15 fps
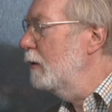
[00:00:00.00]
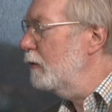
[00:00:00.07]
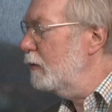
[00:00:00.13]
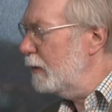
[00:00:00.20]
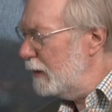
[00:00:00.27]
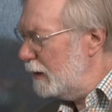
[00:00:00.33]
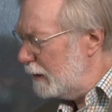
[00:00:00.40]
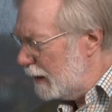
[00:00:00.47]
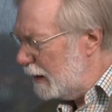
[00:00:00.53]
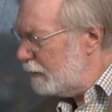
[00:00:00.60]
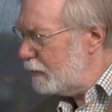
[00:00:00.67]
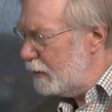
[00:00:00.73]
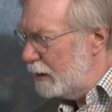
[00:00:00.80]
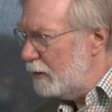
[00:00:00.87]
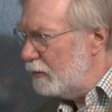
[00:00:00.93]
So I think
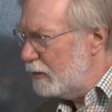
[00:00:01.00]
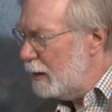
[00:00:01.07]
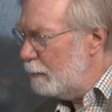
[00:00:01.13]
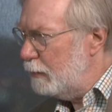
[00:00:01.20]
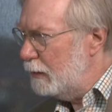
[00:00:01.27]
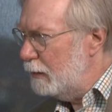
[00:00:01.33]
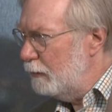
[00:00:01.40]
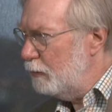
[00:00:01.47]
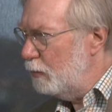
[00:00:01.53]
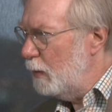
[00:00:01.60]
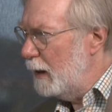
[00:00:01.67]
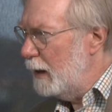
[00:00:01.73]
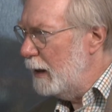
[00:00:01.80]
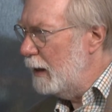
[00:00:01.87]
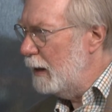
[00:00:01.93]
that's an example of
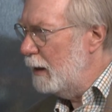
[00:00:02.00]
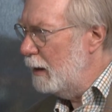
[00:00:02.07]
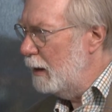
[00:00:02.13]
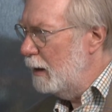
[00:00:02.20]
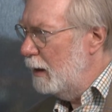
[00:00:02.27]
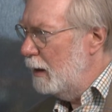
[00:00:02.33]
where